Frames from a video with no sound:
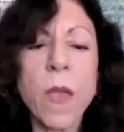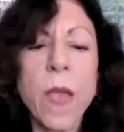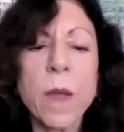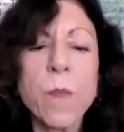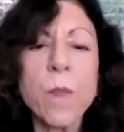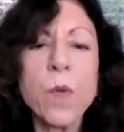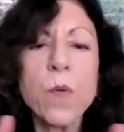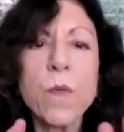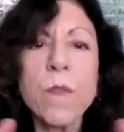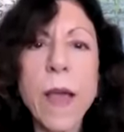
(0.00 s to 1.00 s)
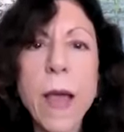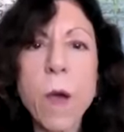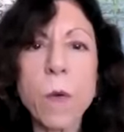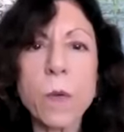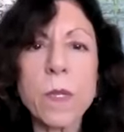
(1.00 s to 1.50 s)
and move
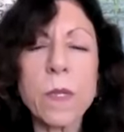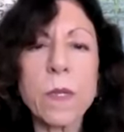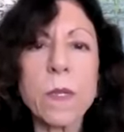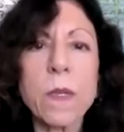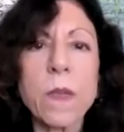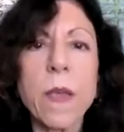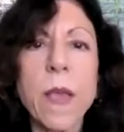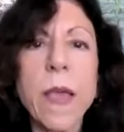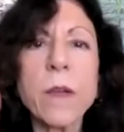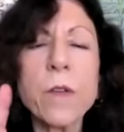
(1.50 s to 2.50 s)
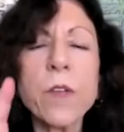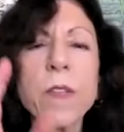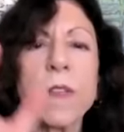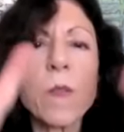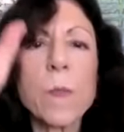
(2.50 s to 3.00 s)
out energy
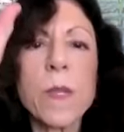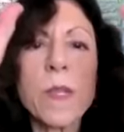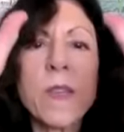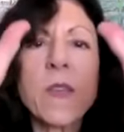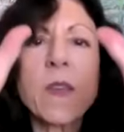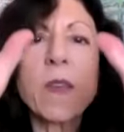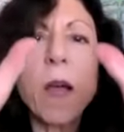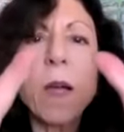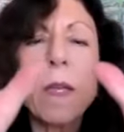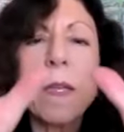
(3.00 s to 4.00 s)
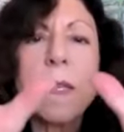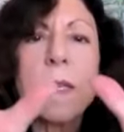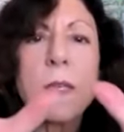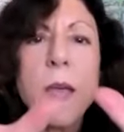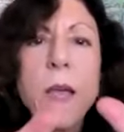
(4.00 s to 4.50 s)
that's been stuck
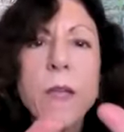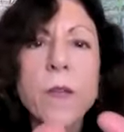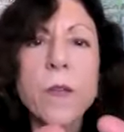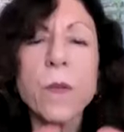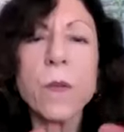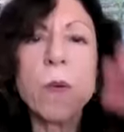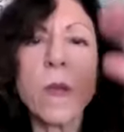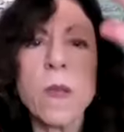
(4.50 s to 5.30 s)
inside you